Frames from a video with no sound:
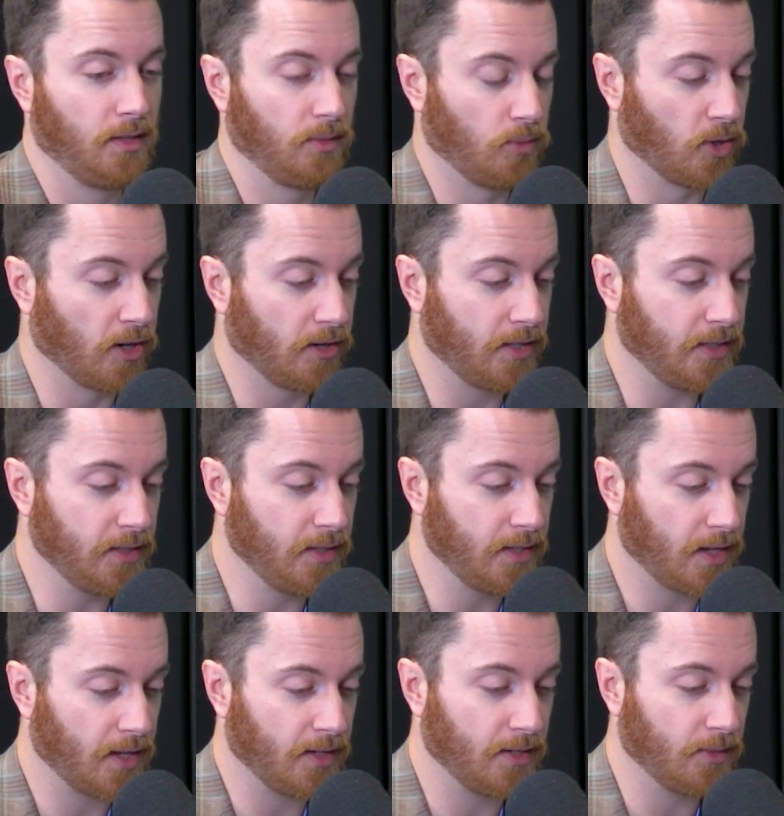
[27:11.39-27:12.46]
where we
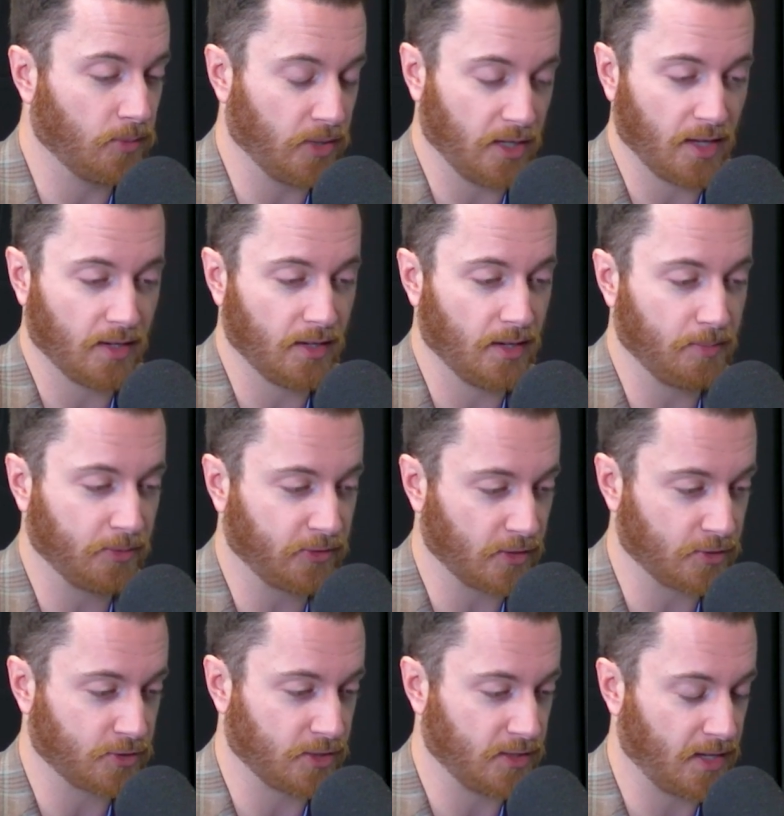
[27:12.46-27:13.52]
ended up
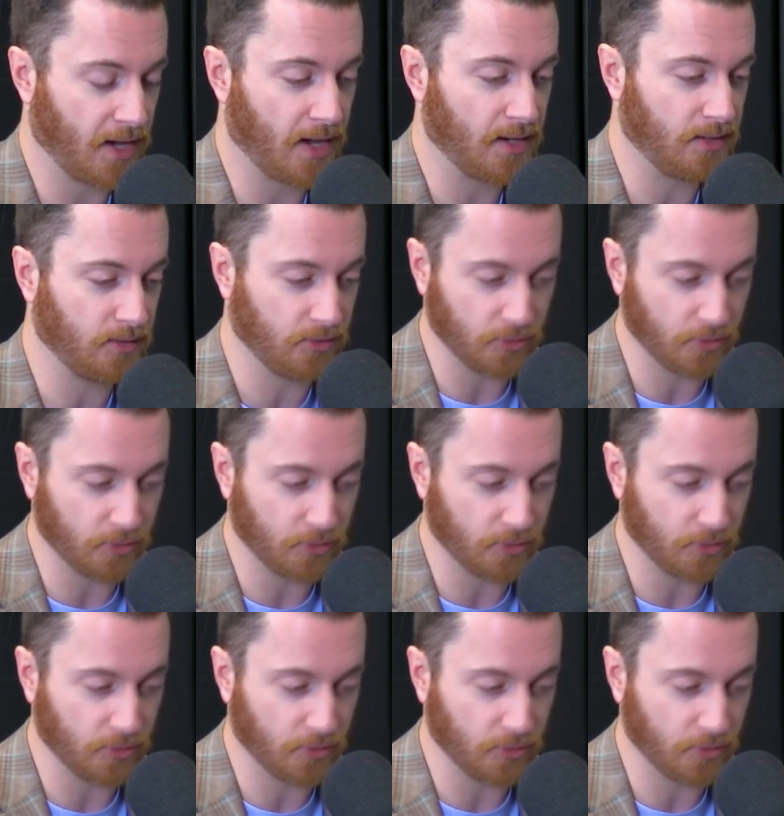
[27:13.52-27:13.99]
essentially not